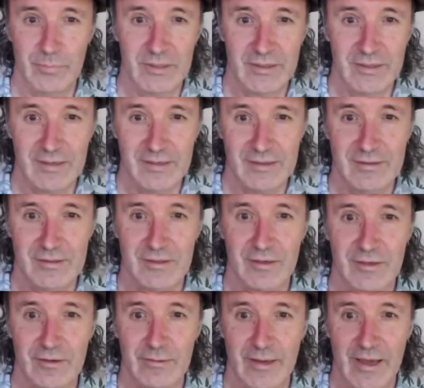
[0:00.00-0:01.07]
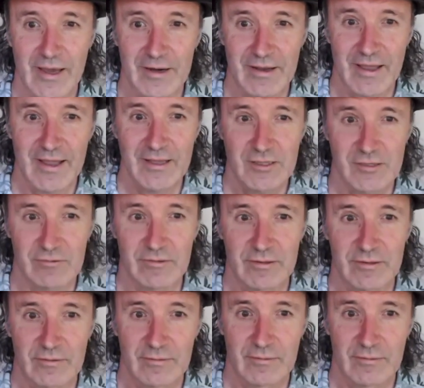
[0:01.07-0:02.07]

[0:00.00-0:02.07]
begin to know how to answer it.